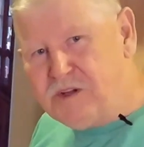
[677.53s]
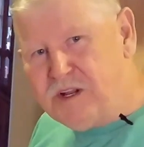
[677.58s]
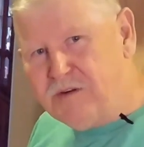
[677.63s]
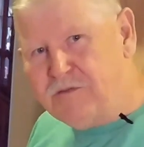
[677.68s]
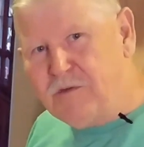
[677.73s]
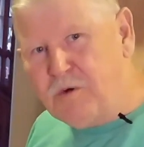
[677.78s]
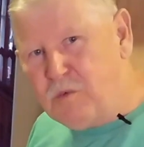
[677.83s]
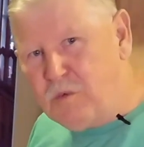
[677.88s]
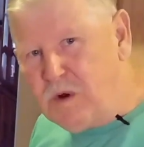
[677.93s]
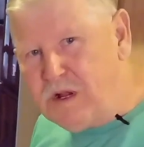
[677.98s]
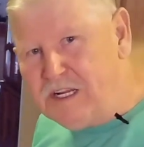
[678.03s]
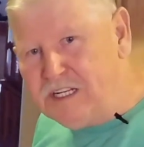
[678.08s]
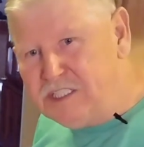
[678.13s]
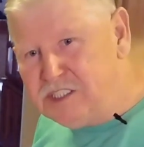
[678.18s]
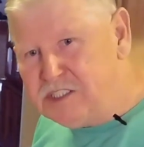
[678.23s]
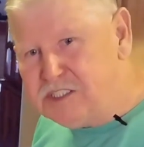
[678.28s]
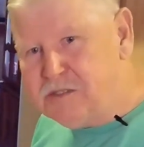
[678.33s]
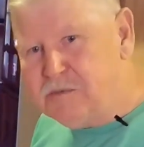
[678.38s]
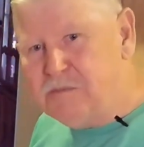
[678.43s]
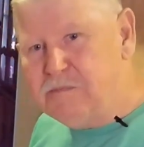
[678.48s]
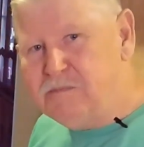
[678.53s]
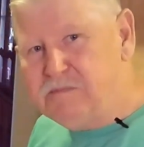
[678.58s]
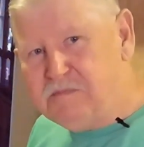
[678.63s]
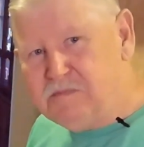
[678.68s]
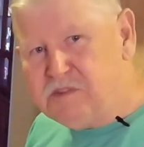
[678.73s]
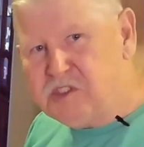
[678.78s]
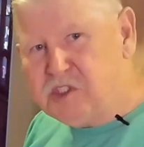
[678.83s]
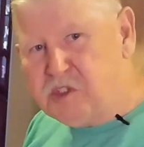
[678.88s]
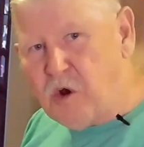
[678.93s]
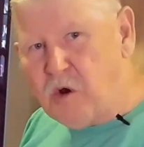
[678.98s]
different ways to
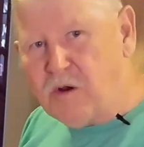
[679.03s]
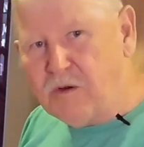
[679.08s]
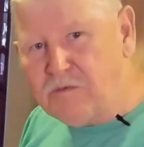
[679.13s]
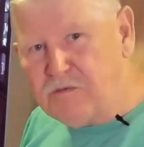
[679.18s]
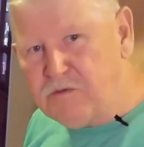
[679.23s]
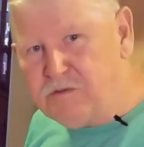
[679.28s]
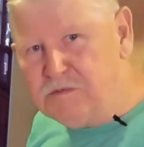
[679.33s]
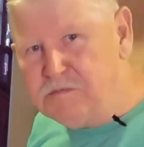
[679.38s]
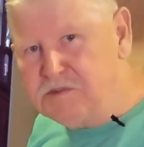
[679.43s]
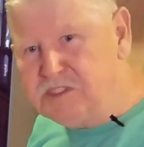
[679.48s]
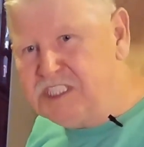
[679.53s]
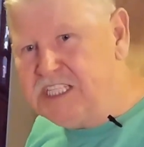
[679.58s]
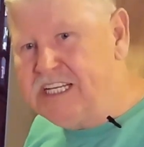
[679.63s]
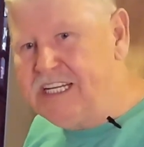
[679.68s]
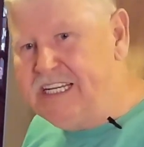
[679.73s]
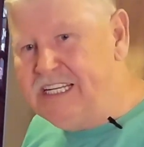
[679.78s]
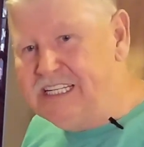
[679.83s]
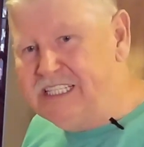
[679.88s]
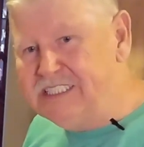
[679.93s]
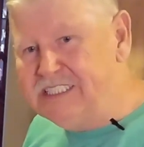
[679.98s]
start from seed